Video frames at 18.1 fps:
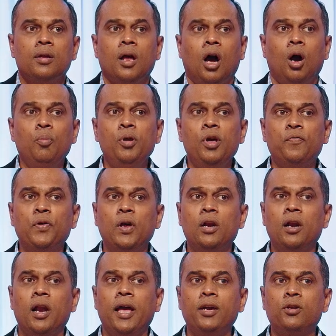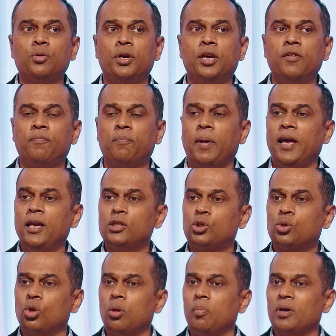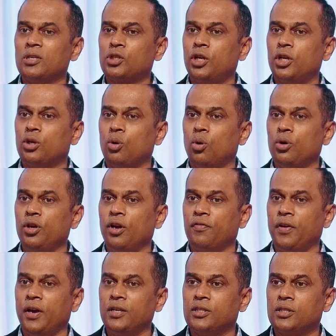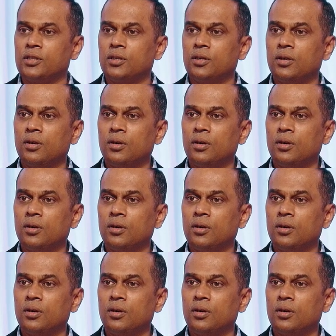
How many of you like to give place to the mosquito on your face?